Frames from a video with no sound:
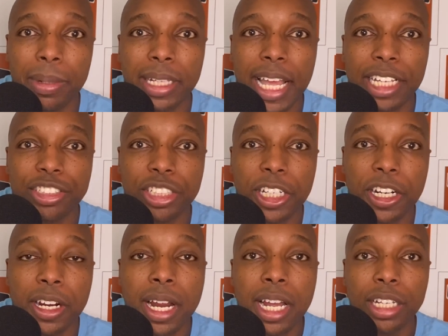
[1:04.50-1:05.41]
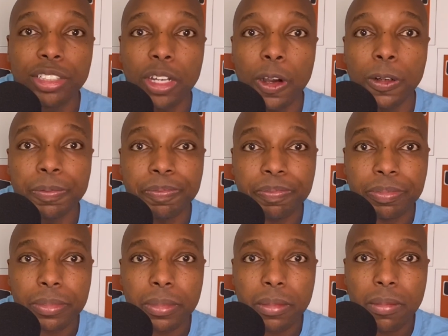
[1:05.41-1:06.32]
last year. So
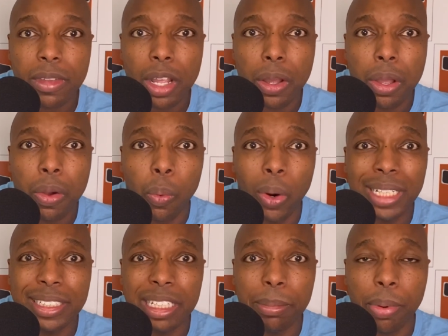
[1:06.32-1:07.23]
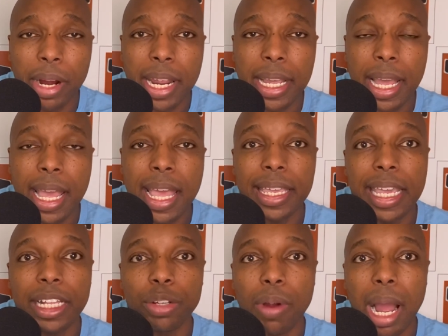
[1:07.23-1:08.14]
what does he bring?
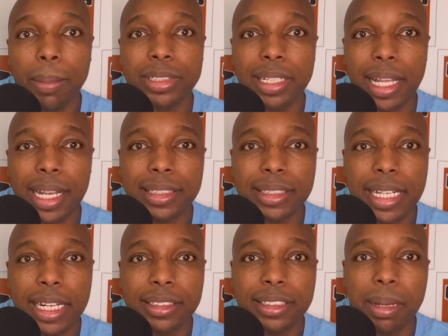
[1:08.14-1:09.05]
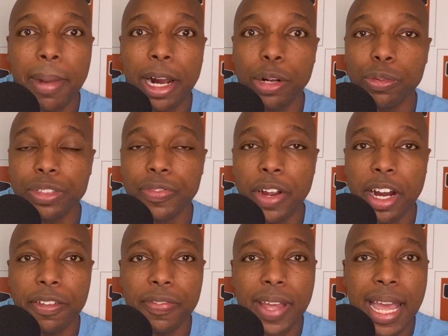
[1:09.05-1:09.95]
Keilan Robinson, like I said, is somebody who's
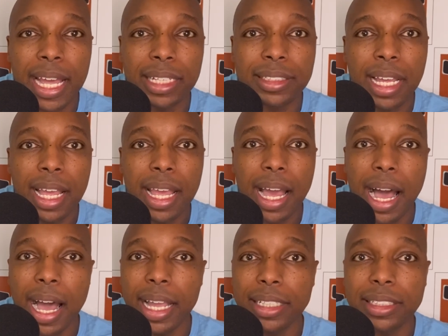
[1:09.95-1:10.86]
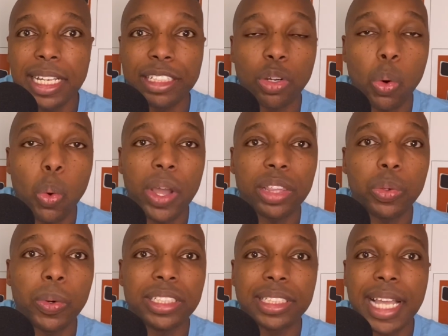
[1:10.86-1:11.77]
very fast. He's a quick
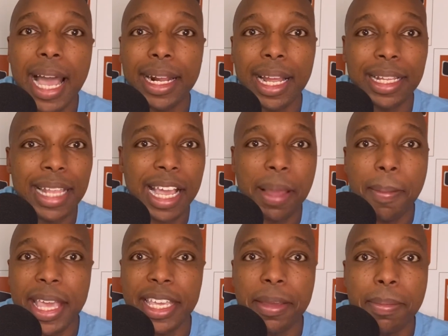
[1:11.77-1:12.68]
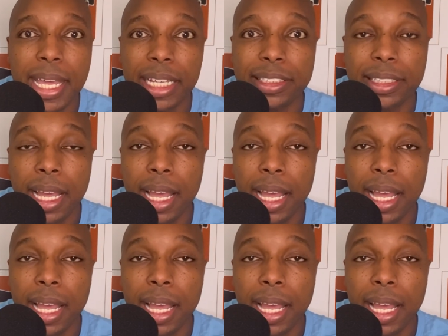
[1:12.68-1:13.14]
twitch guy that can make you miss.